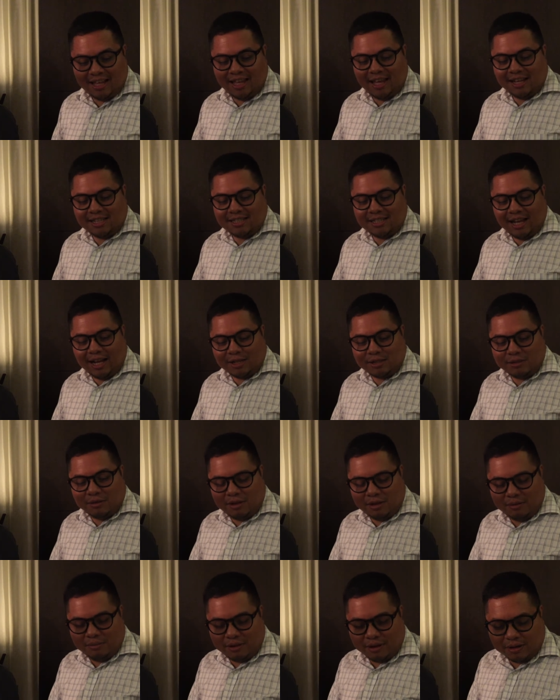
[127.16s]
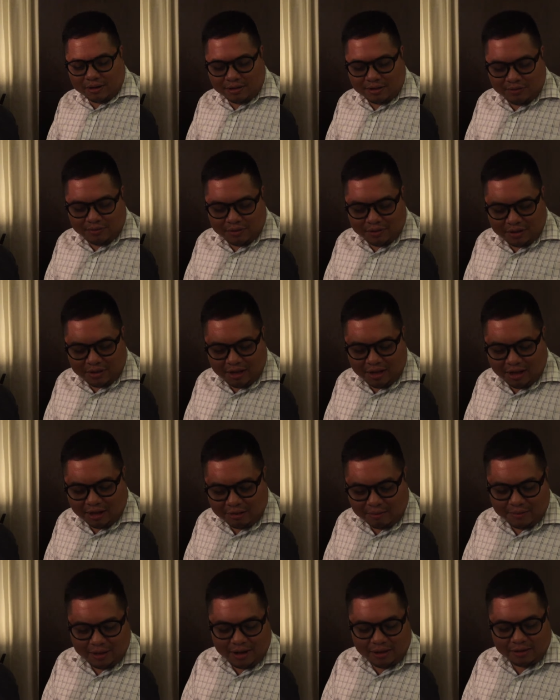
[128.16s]
Yes, actually, because if you think
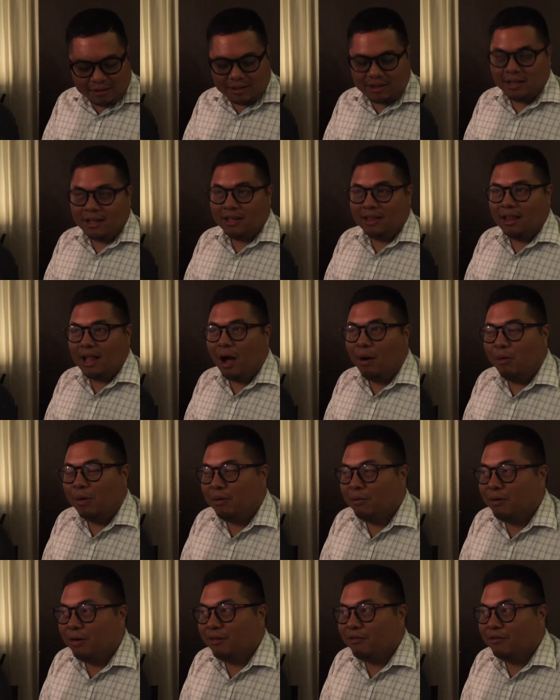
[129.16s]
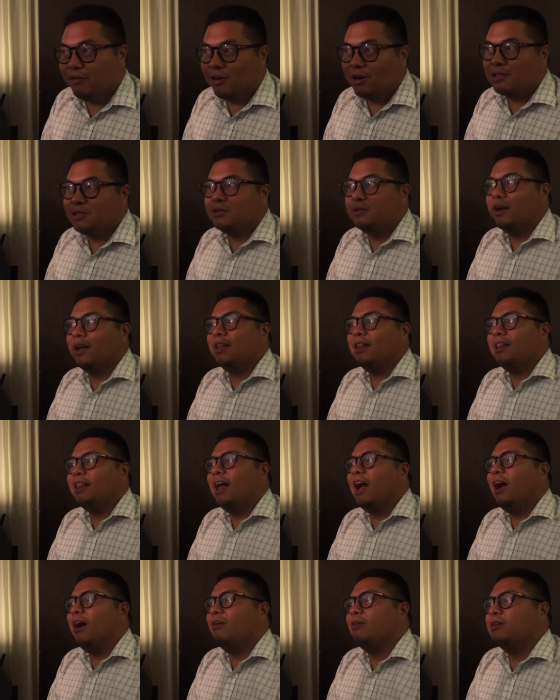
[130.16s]
about it, our workforce right
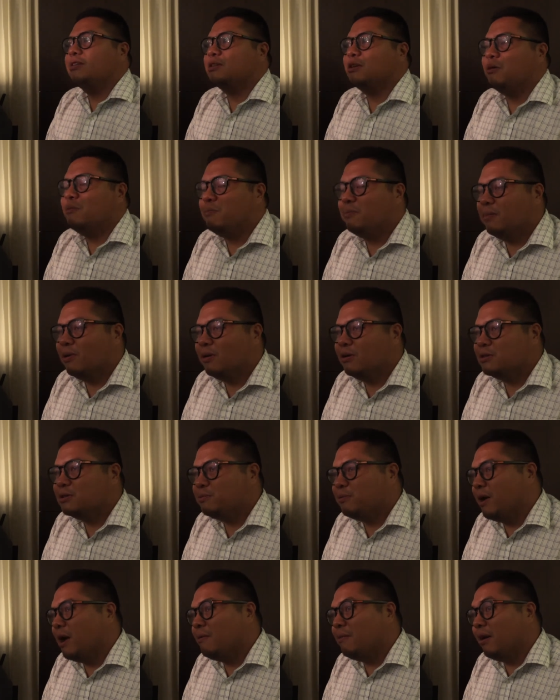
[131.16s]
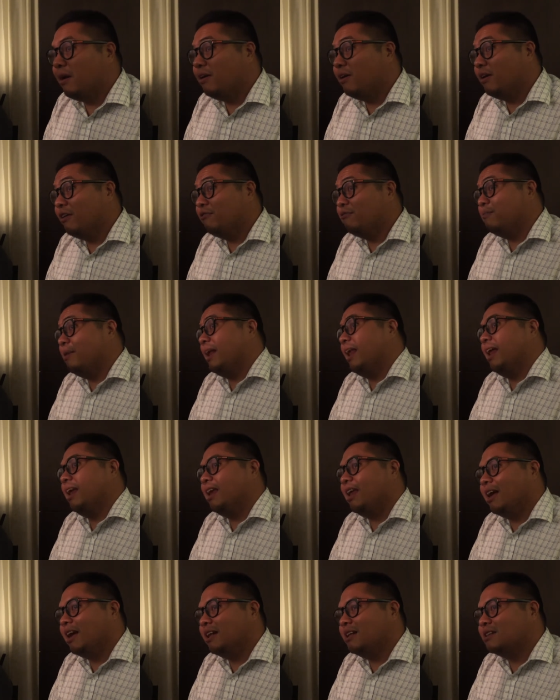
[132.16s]
now is composed primarily of
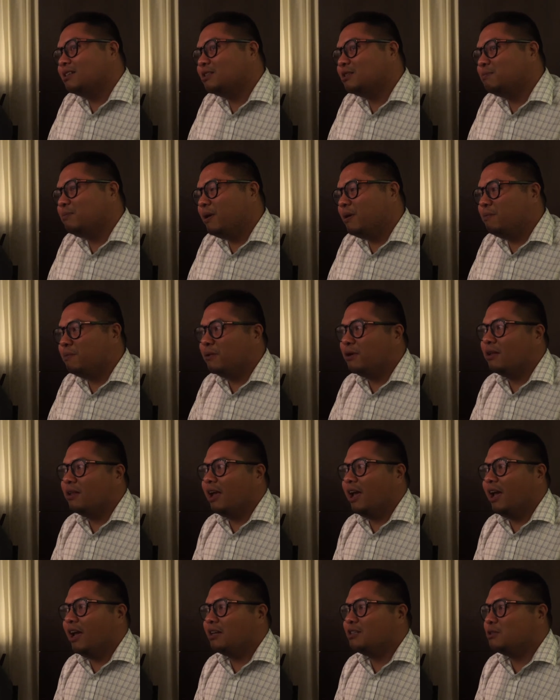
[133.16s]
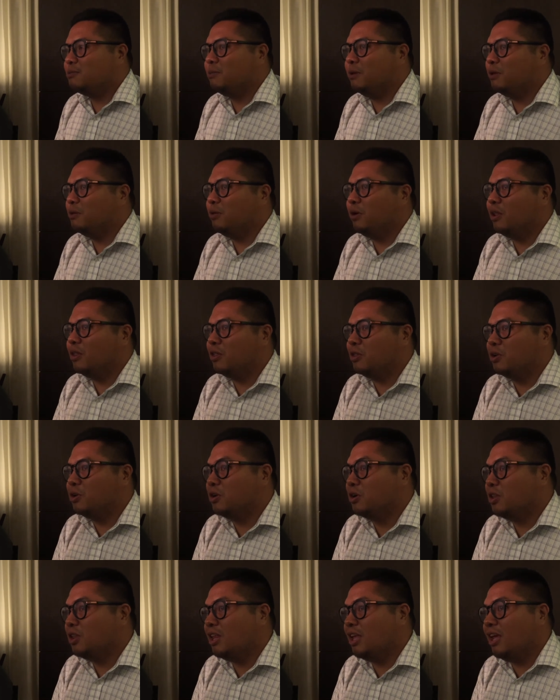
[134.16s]
millennials, people aged between
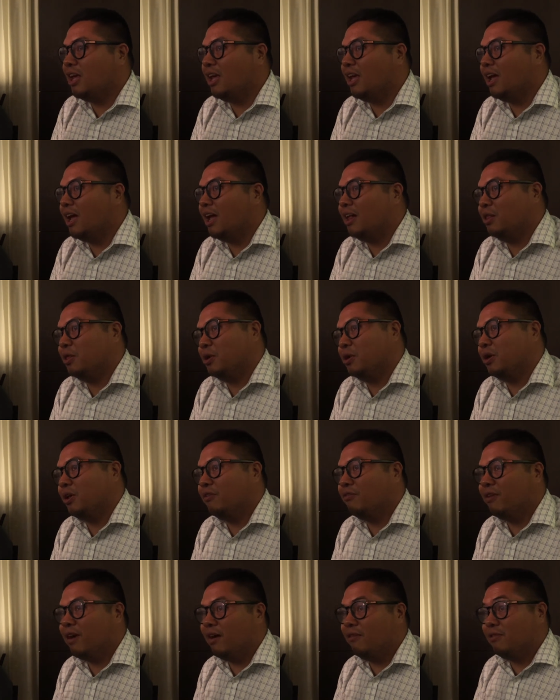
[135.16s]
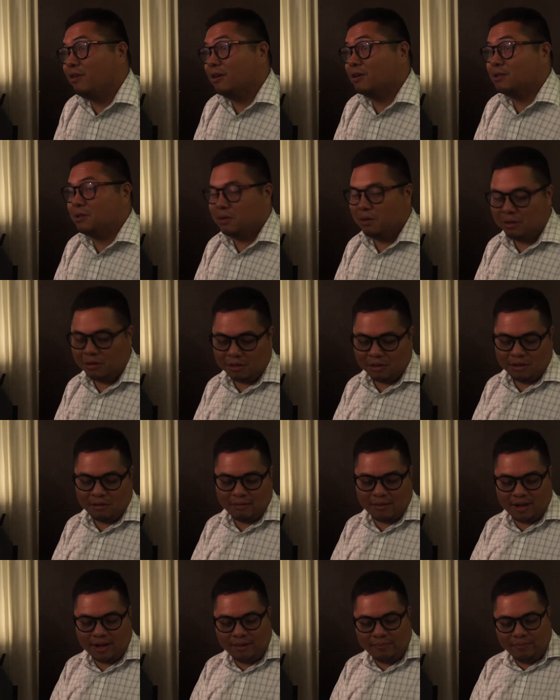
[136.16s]
30 and 35 years old.
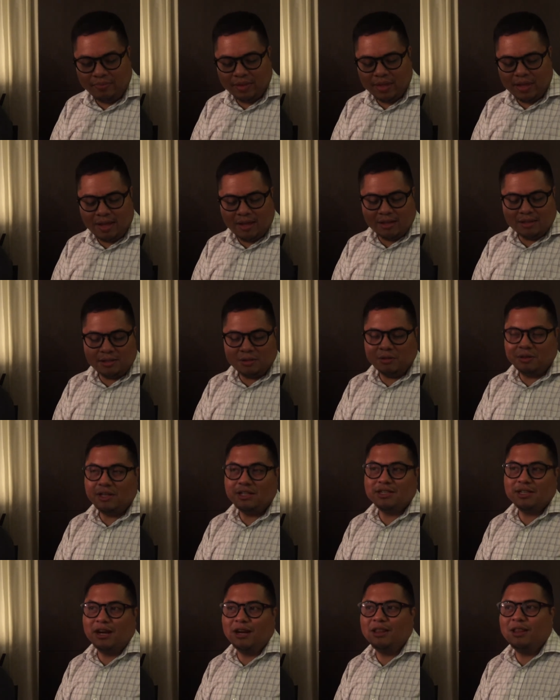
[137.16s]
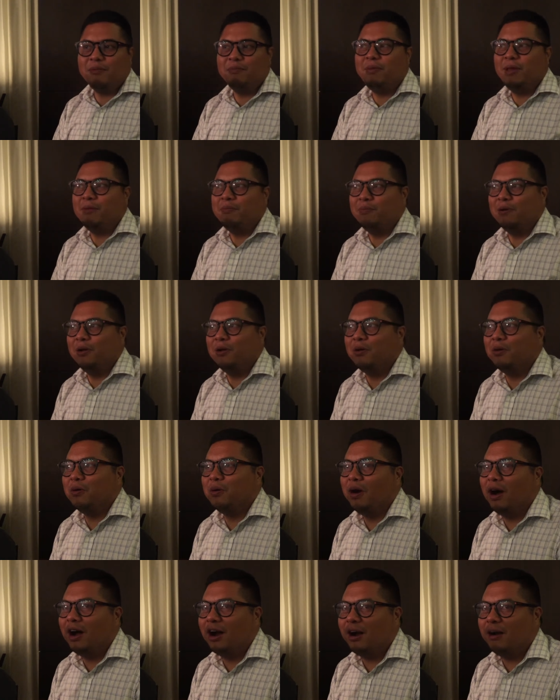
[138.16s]
Right? So these are the people
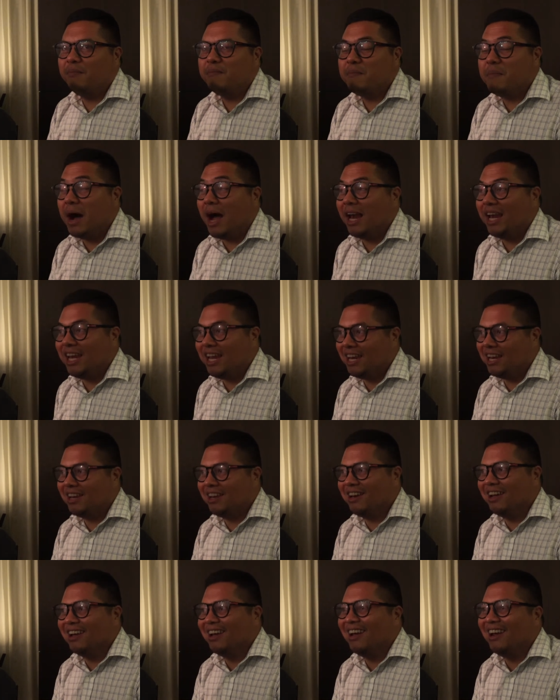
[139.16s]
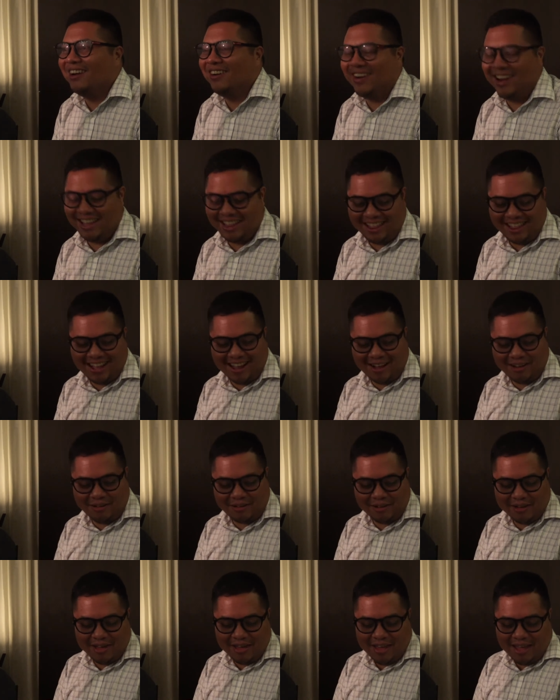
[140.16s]
who are moneyed right
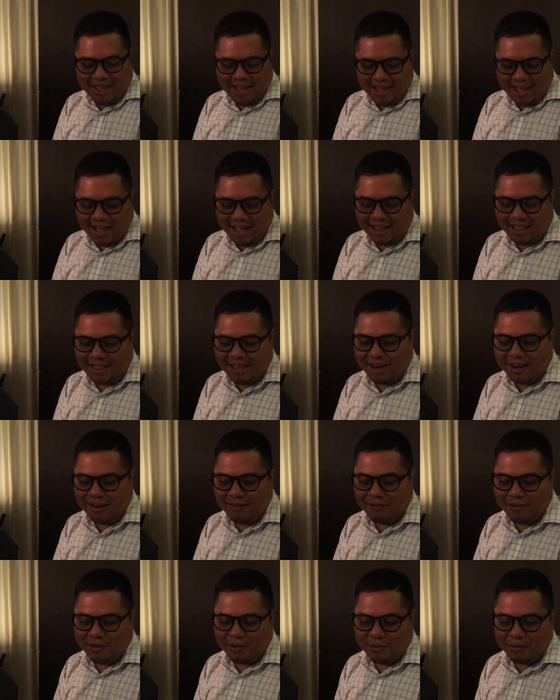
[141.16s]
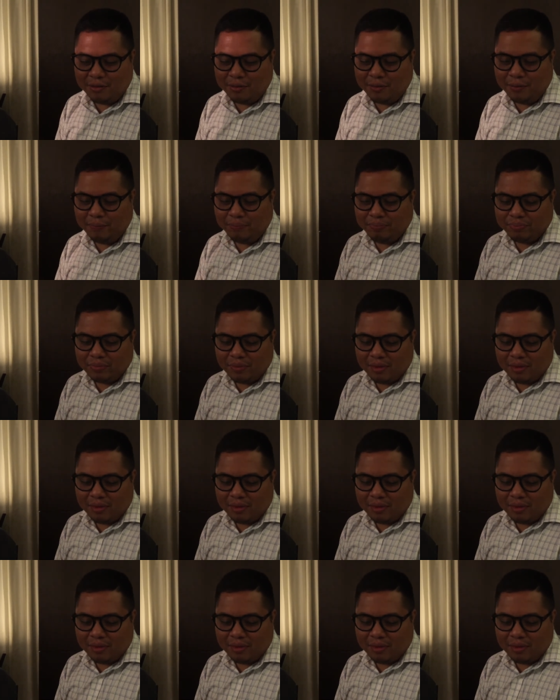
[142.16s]
now. And then if you